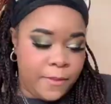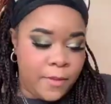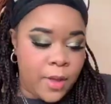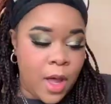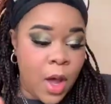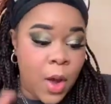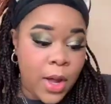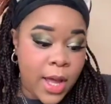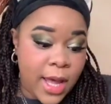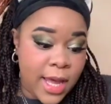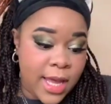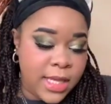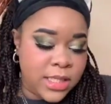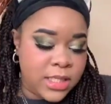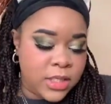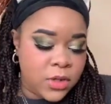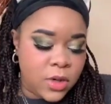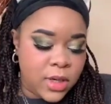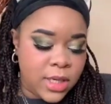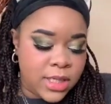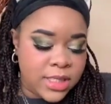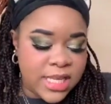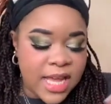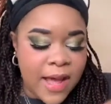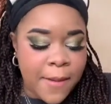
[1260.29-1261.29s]
Okay, so
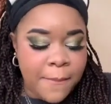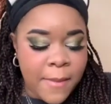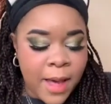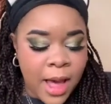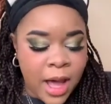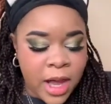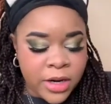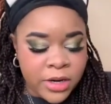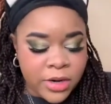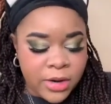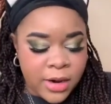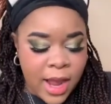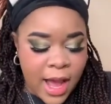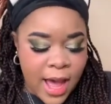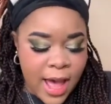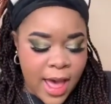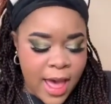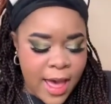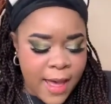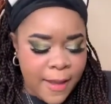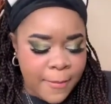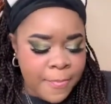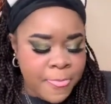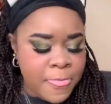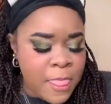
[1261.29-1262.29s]
to set my under
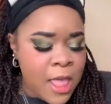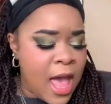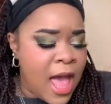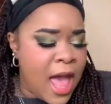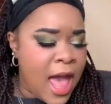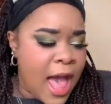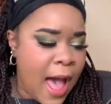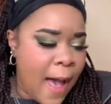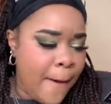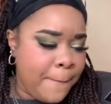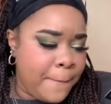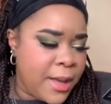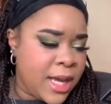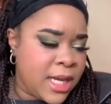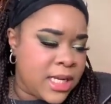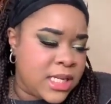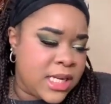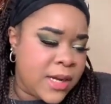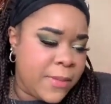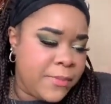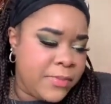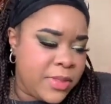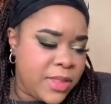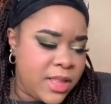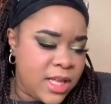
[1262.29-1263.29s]
eye, I picked
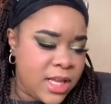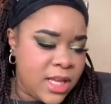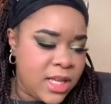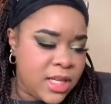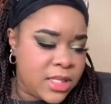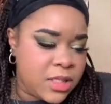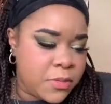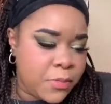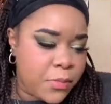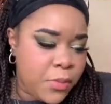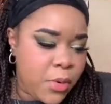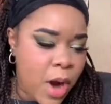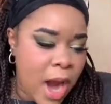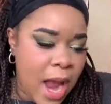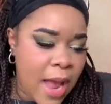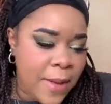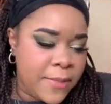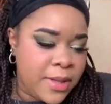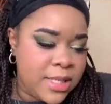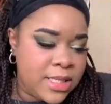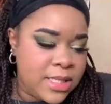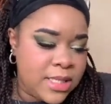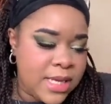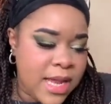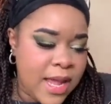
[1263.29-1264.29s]
up this Prime
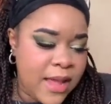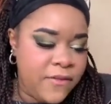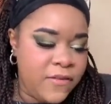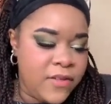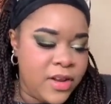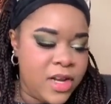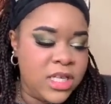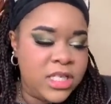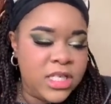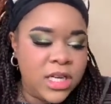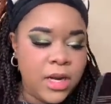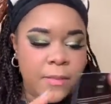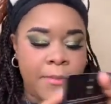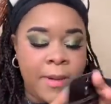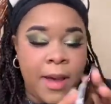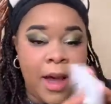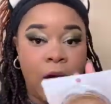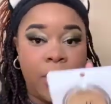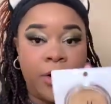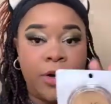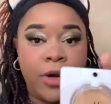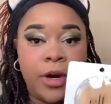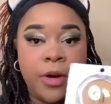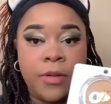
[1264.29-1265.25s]
and Stay finishing powder.